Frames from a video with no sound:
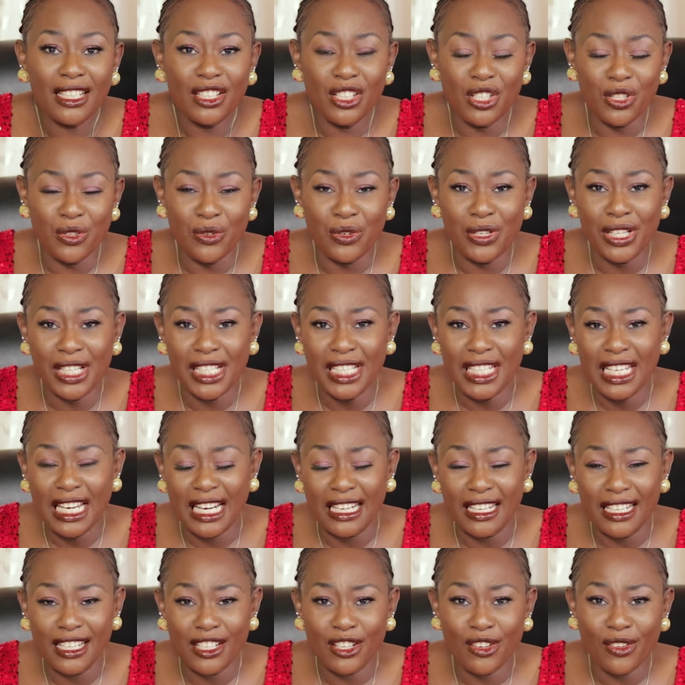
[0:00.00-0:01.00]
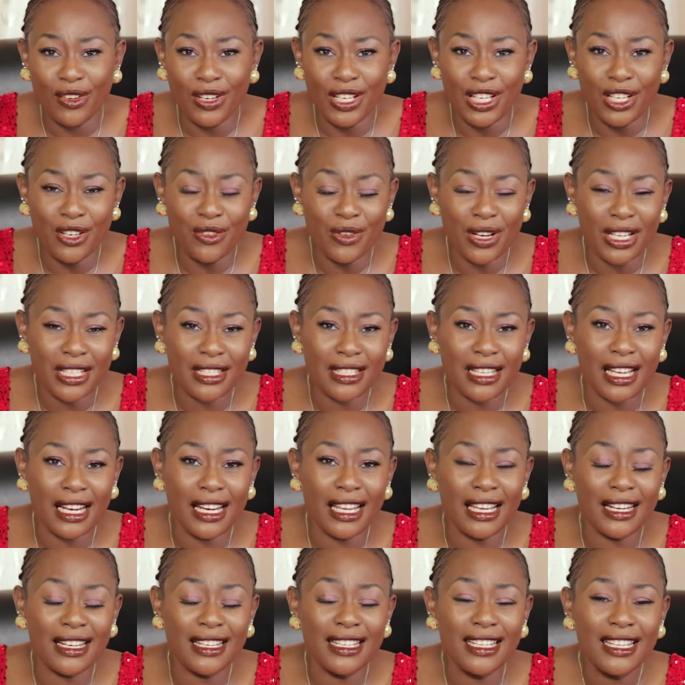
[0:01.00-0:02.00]
Do you need addition in your
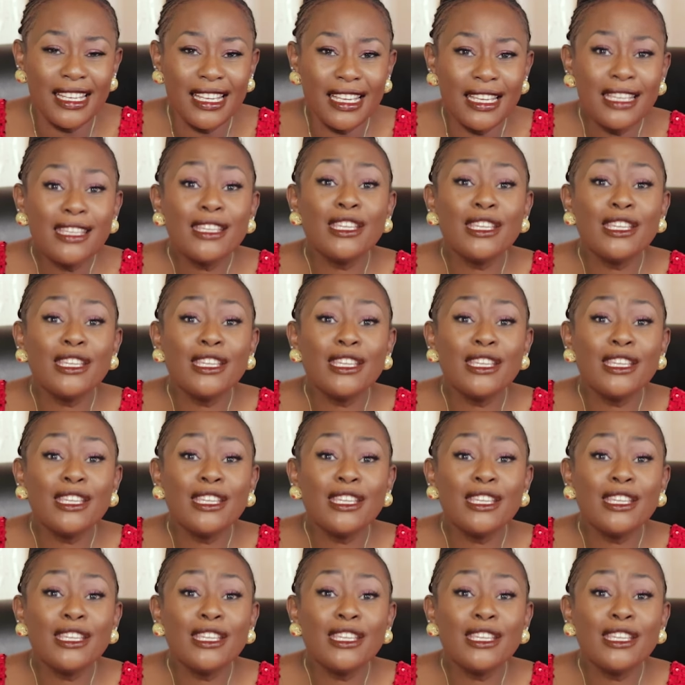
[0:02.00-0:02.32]
salary?